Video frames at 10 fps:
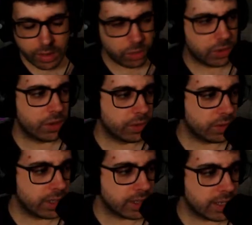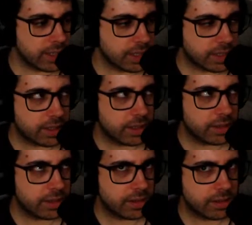also I think,
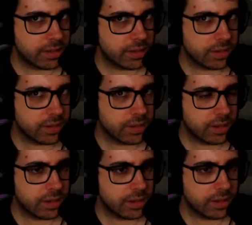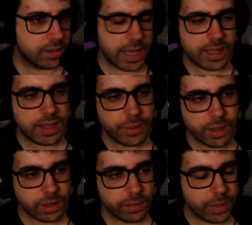yeah, I think
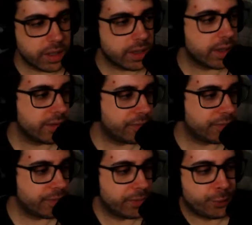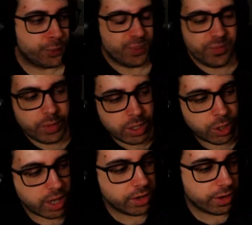with a
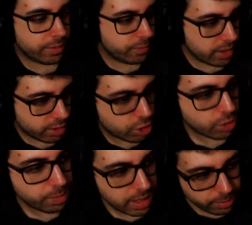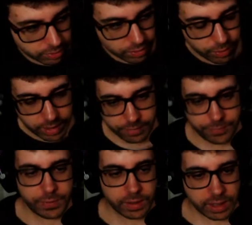shader I should be able to do it
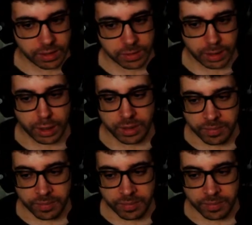fairly easy.